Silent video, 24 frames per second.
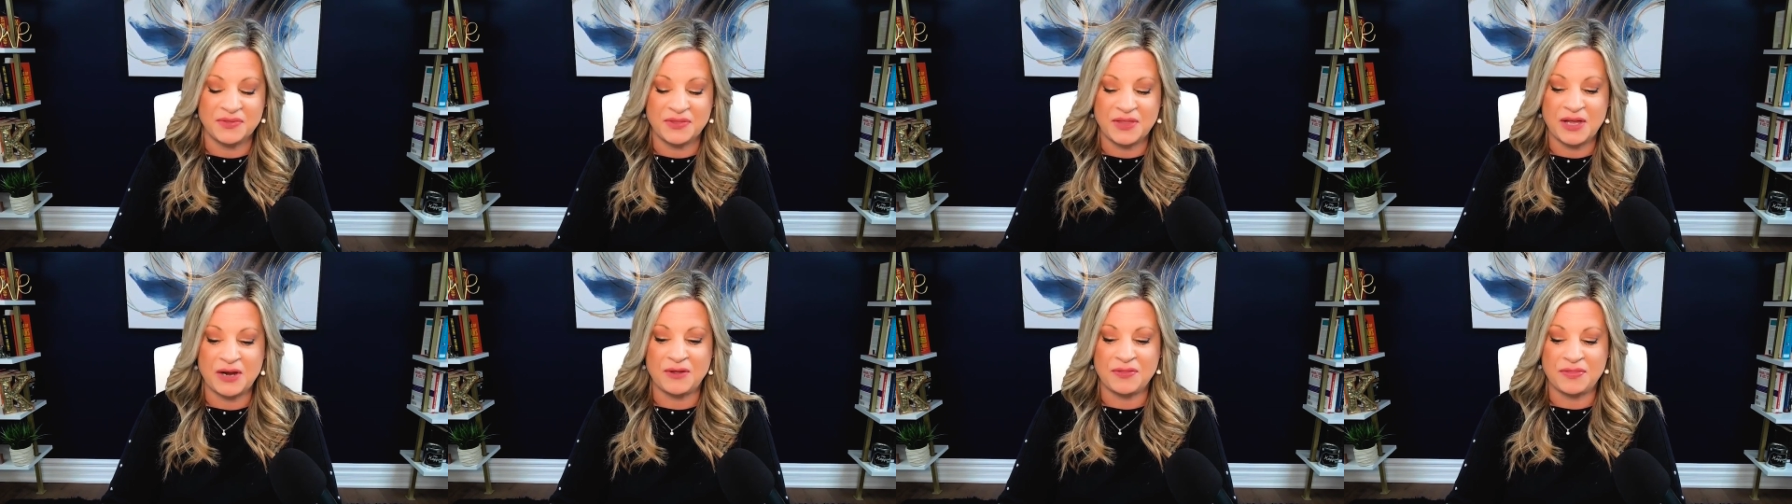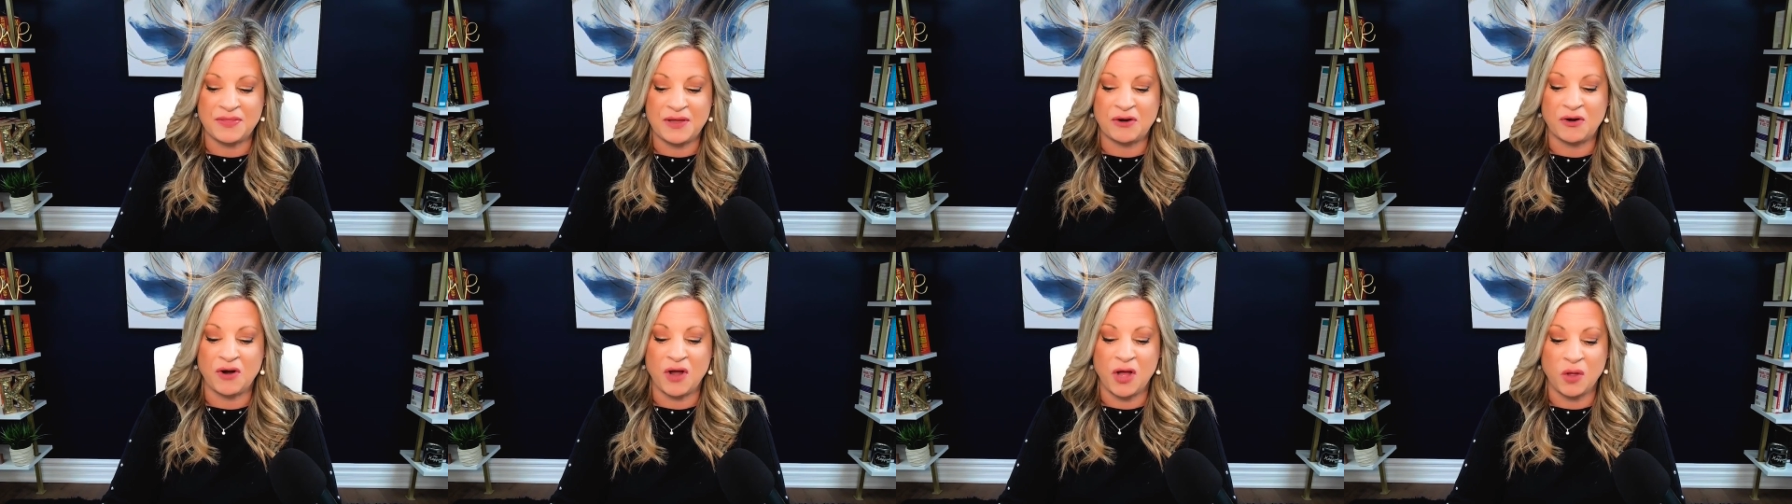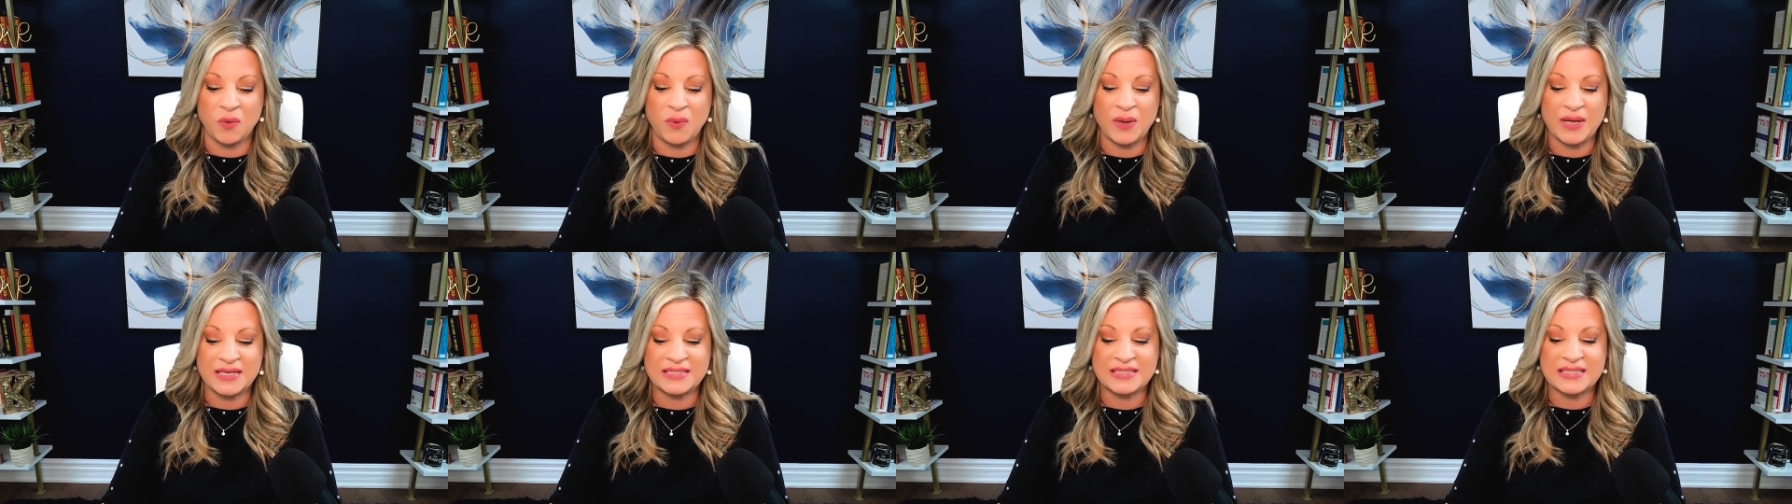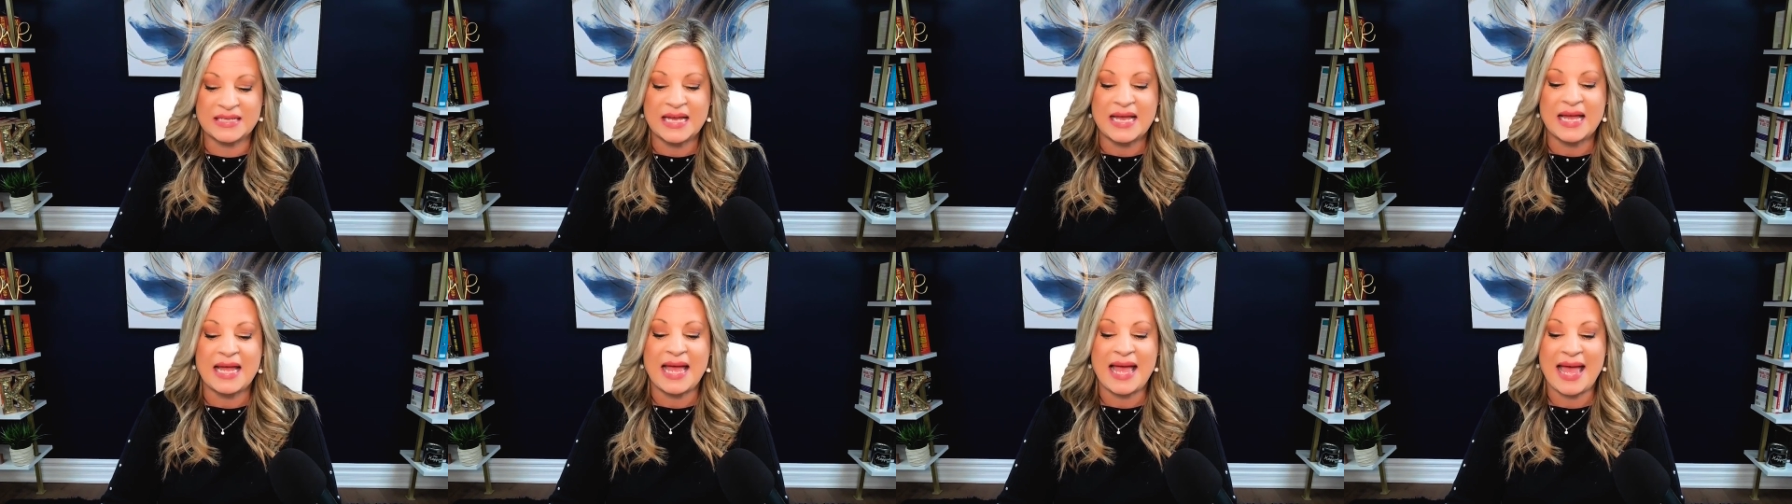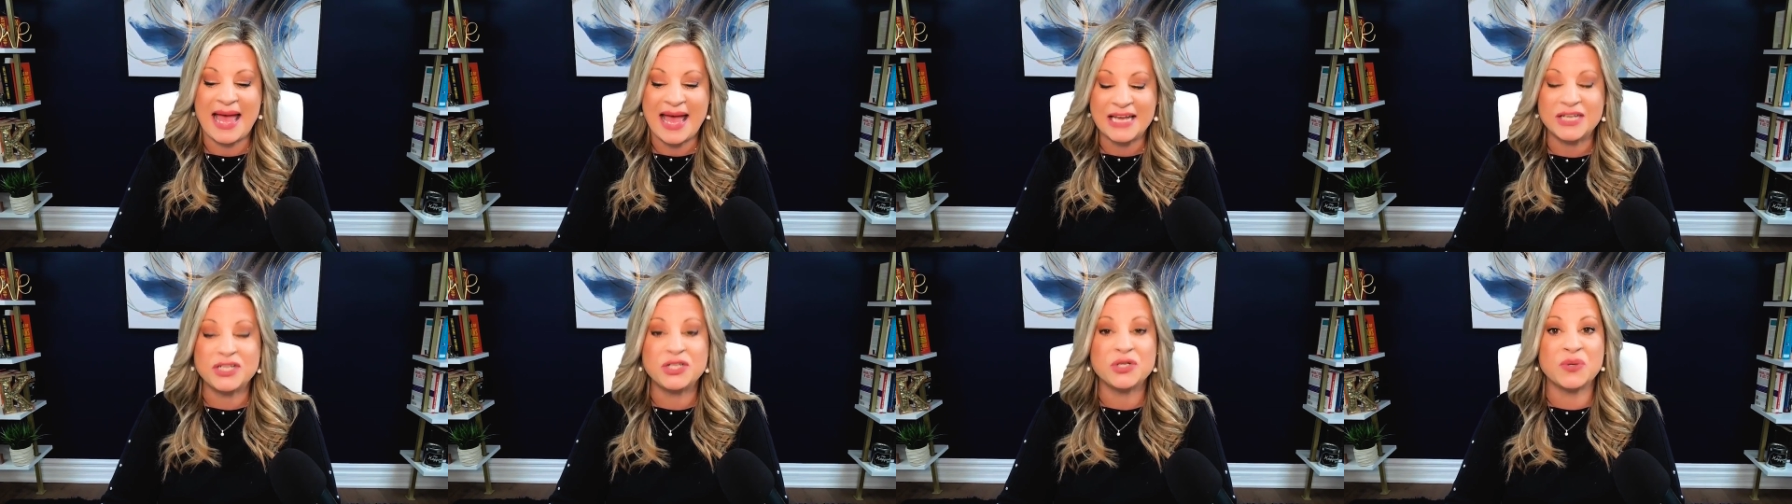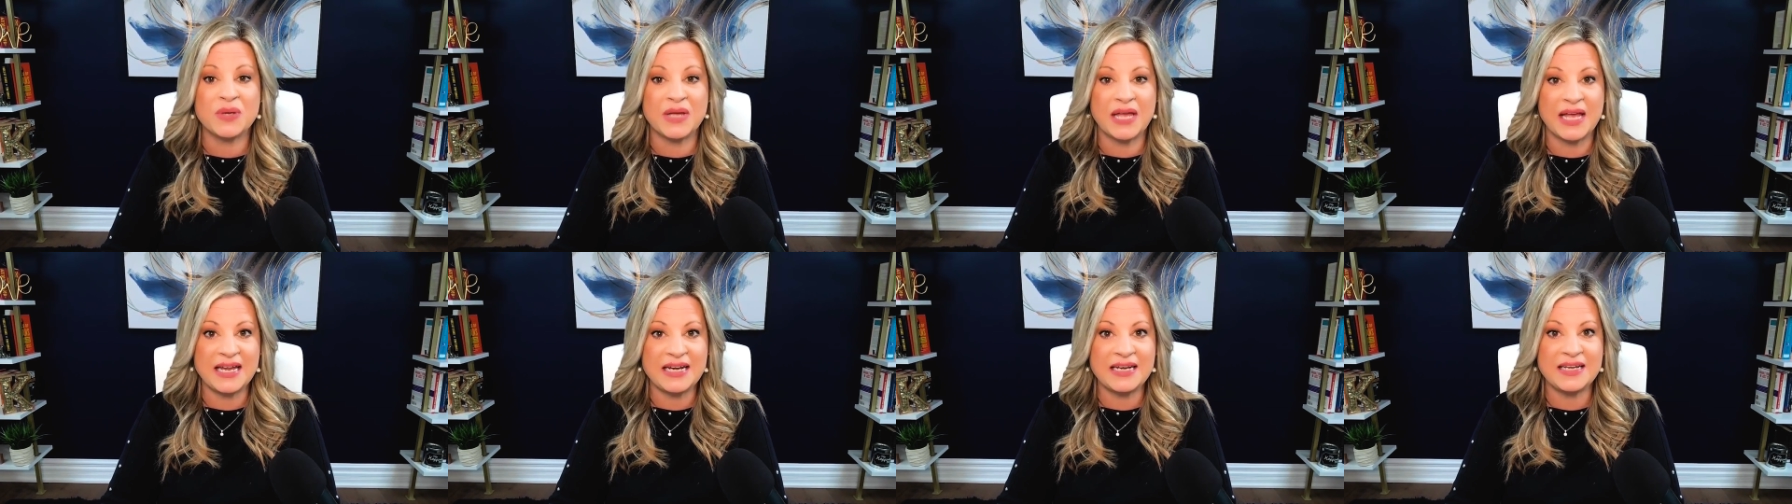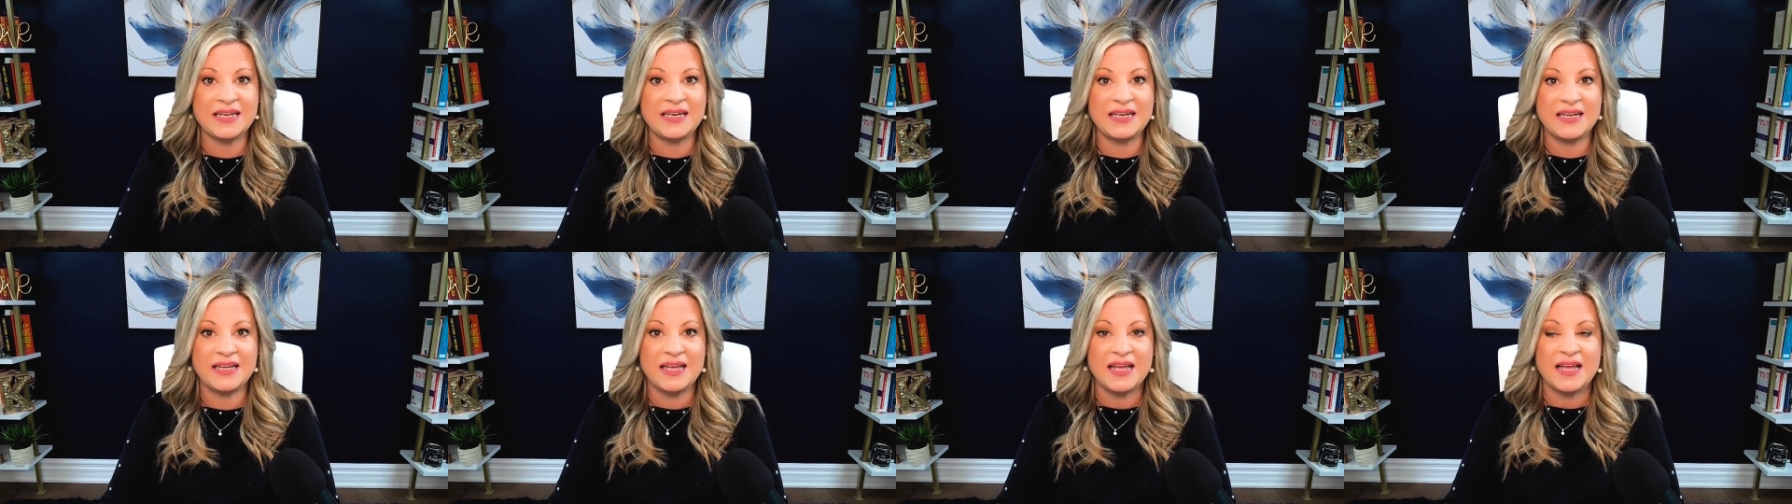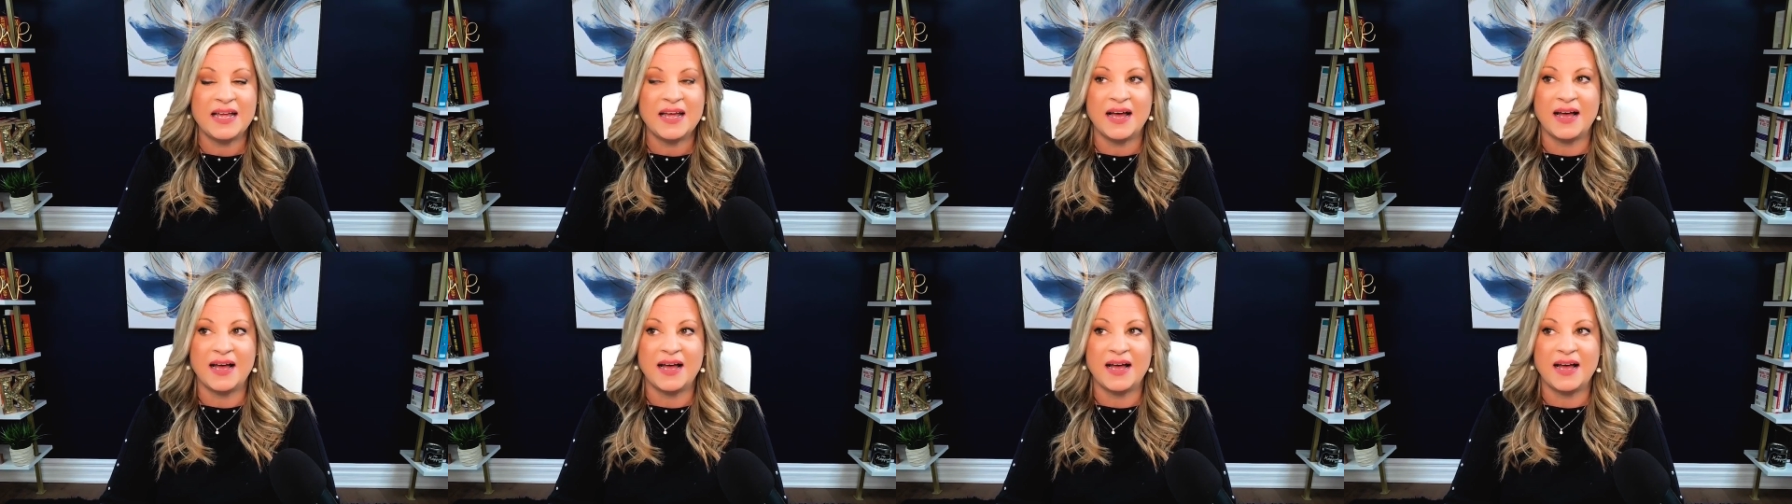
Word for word: They're, they're always educated.